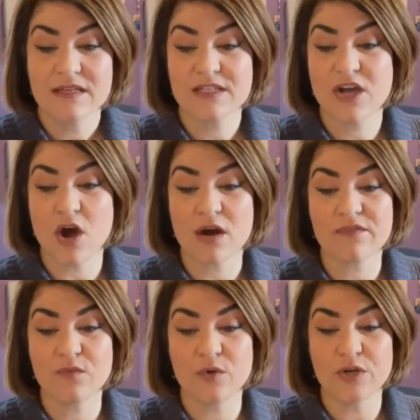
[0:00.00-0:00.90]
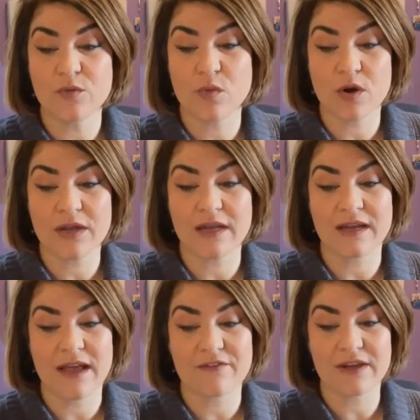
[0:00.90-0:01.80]
to carve wood, working
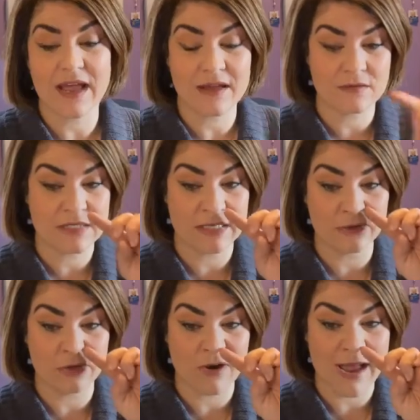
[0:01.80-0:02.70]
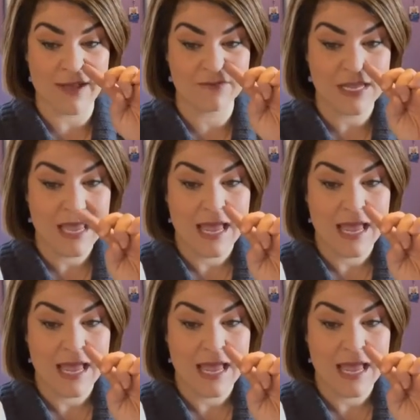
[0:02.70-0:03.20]
in every kind of skilled craft